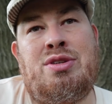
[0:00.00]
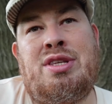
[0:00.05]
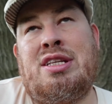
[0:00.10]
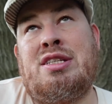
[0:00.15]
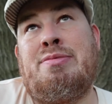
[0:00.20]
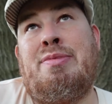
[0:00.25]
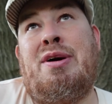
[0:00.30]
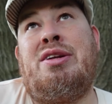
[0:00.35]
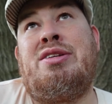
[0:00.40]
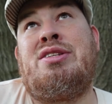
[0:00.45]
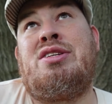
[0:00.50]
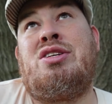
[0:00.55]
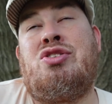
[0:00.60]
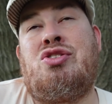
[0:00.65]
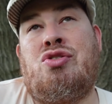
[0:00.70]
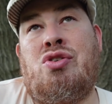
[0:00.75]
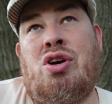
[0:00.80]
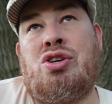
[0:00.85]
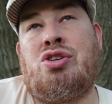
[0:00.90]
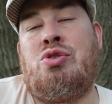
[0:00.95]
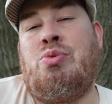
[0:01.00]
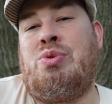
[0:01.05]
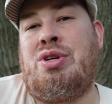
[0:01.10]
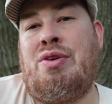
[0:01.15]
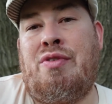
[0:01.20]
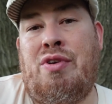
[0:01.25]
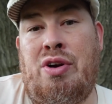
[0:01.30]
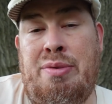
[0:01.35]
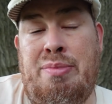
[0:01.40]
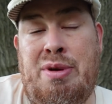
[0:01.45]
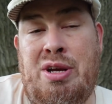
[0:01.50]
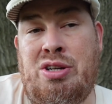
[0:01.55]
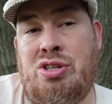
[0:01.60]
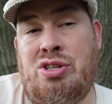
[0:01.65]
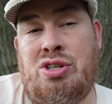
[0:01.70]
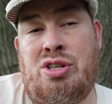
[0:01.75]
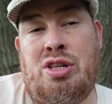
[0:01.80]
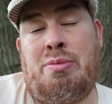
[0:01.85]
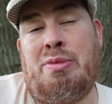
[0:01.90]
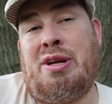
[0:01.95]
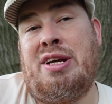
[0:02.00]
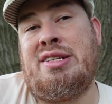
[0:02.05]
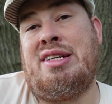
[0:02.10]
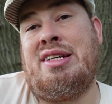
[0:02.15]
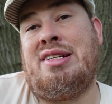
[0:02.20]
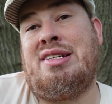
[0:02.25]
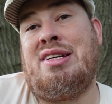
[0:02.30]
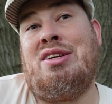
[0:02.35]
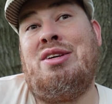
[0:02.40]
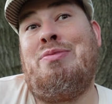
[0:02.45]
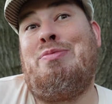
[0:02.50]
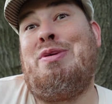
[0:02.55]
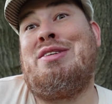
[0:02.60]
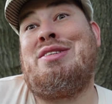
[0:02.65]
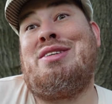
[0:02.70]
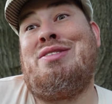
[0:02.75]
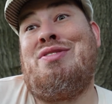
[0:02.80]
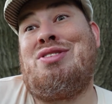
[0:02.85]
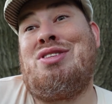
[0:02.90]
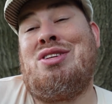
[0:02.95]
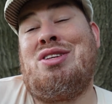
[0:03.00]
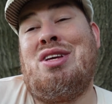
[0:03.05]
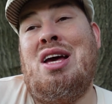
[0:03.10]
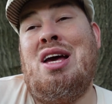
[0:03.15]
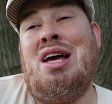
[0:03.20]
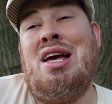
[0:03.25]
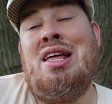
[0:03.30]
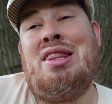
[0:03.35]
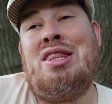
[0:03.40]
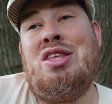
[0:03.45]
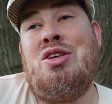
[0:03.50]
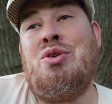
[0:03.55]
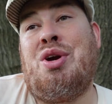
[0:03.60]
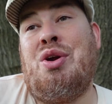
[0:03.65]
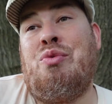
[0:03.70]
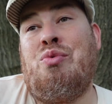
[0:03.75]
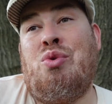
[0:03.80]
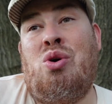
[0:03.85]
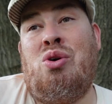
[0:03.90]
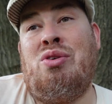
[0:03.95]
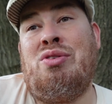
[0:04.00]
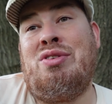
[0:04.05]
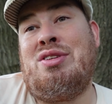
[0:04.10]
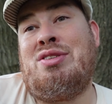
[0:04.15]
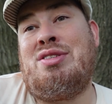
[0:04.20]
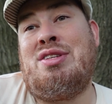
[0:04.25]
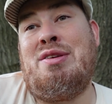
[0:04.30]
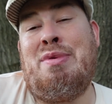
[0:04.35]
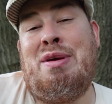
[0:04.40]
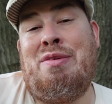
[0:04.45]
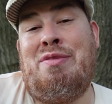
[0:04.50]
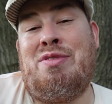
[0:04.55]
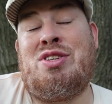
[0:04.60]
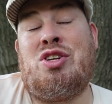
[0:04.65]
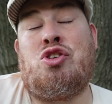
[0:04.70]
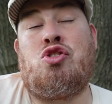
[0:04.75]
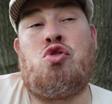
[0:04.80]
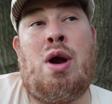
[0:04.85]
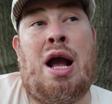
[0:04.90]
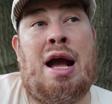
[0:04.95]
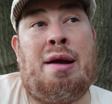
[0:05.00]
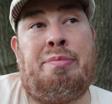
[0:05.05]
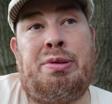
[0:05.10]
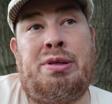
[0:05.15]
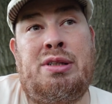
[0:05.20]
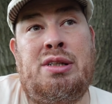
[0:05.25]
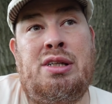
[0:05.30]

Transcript: things about its construction, which I've already mentioned to them, and I say, tell you basically if it's a, you can roll and see maybe it's a trap.